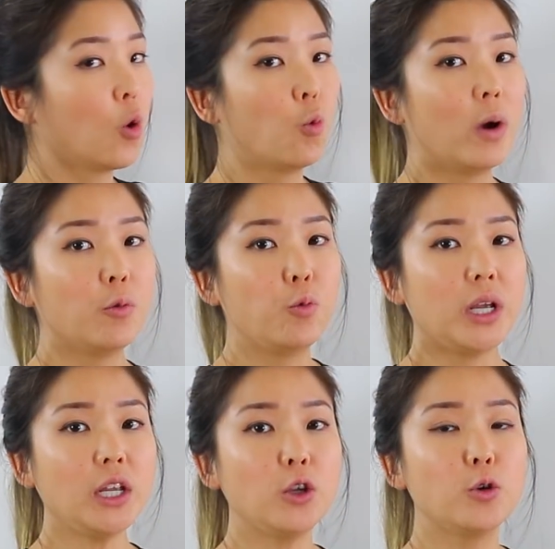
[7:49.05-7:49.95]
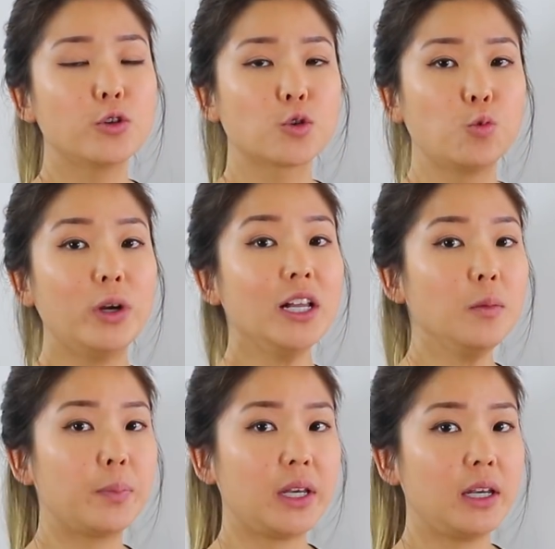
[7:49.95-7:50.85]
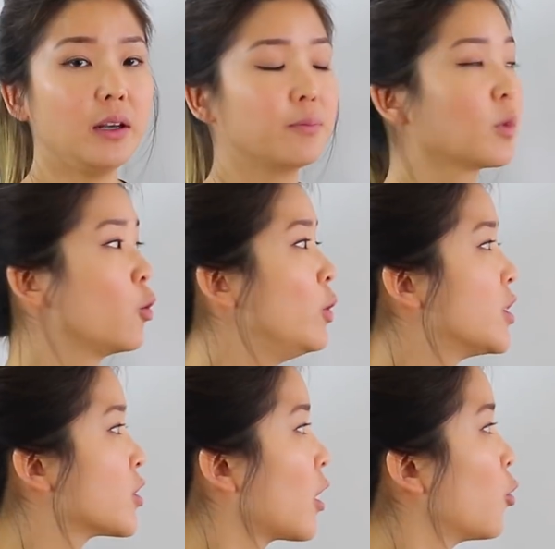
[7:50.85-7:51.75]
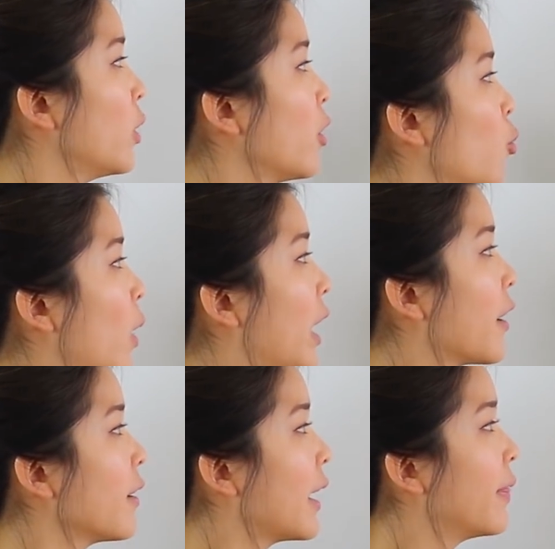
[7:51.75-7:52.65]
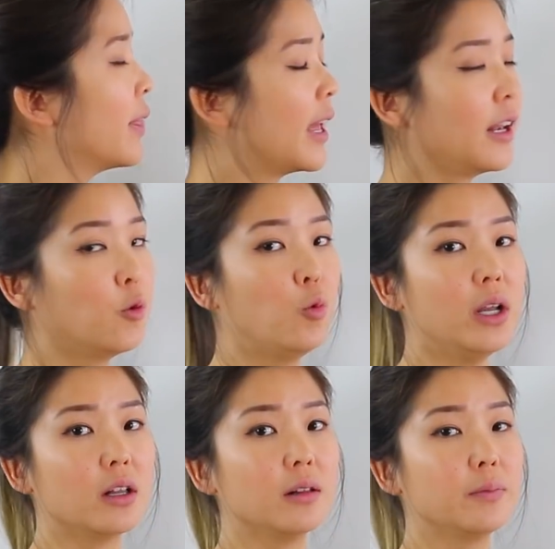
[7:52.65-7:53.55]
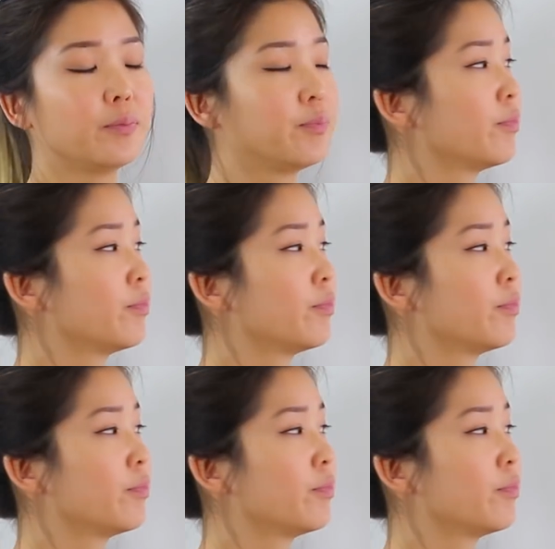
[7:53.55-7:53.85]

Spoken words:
When we use will be, we start with where and then will.